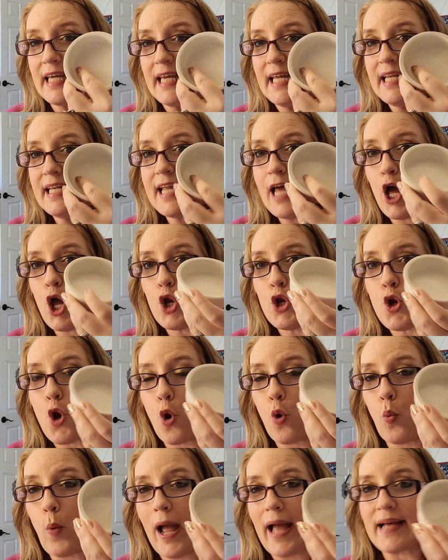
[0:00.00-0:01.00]
clean,
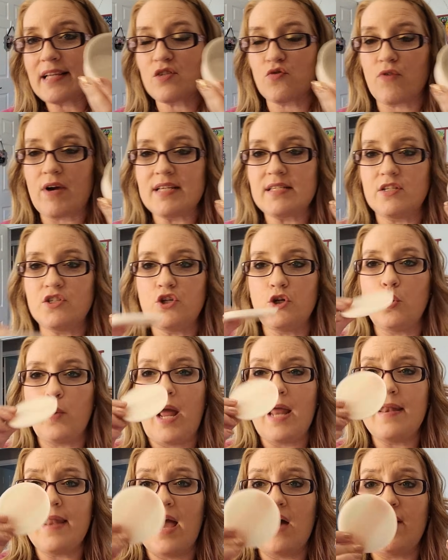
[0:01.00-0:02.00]
no wax
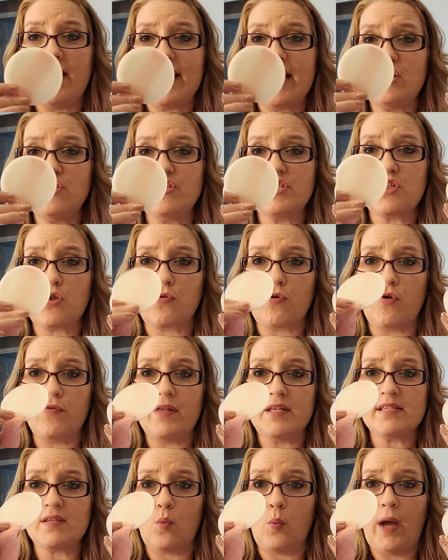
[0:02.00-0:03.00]
residue, and now I can just
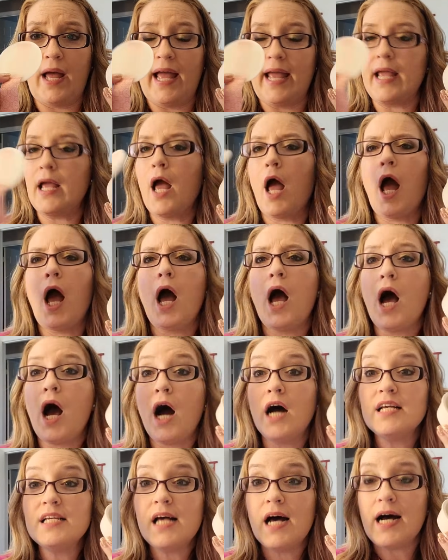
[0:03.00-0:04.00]
throw this away.
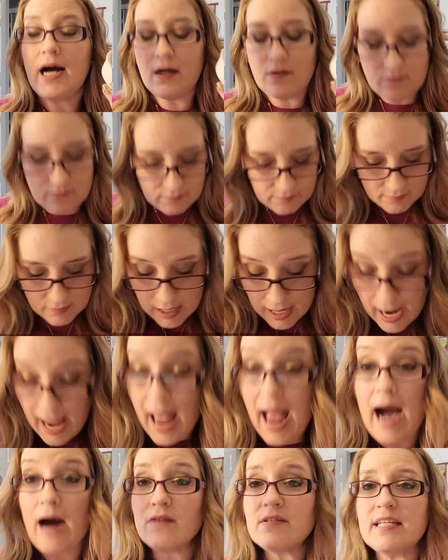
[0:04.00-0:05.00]

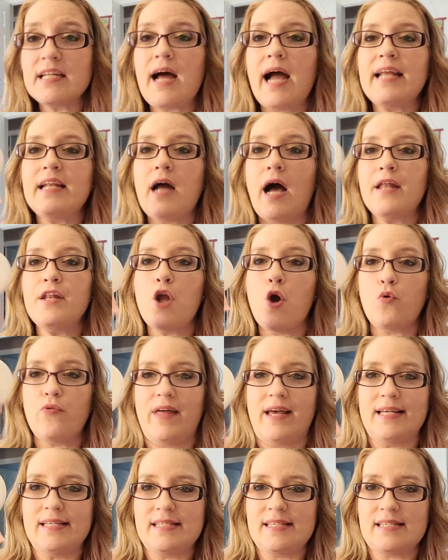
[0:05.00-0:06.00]
How did I not
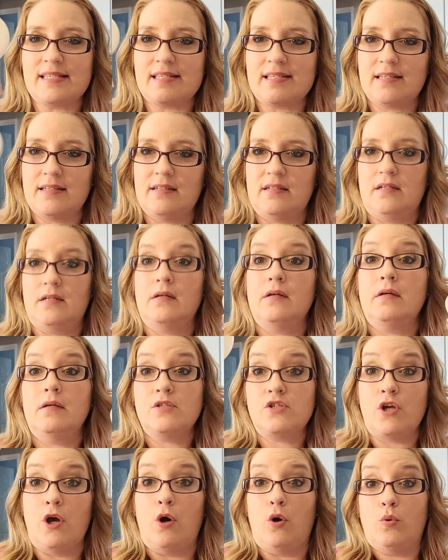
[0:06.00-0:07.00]
know this?
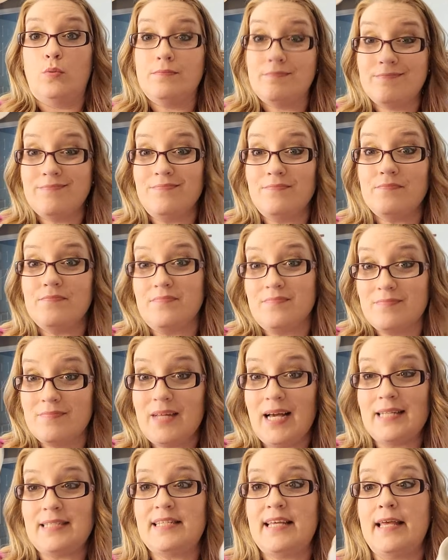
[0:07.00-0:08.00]
So,
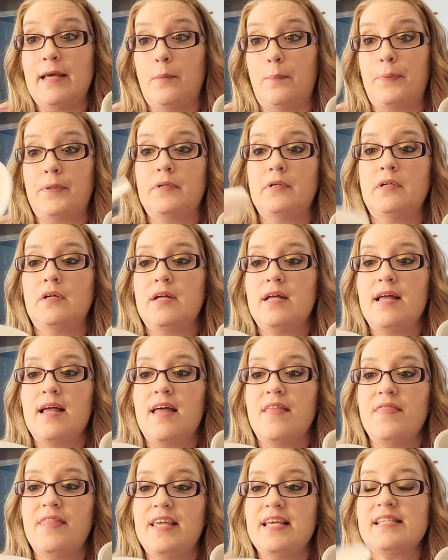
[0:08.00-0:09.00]
a tip
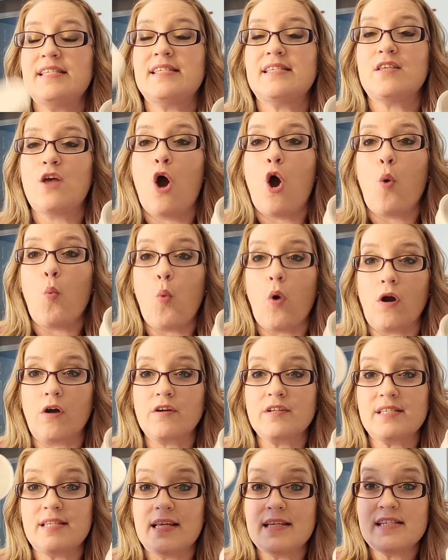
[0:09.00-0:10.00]
this
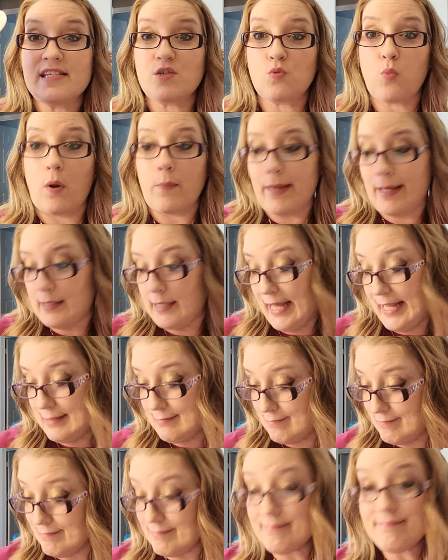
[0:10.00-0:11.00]
works
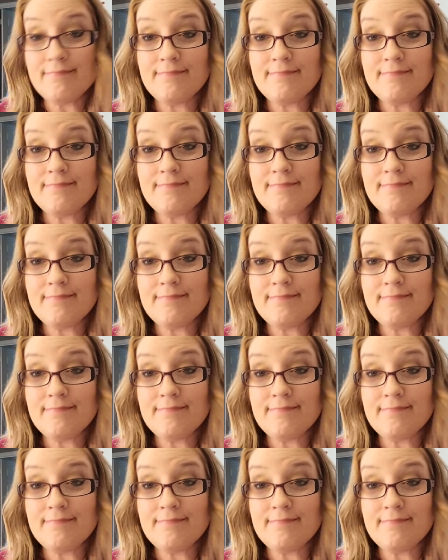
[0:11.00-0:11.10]
swimmingly.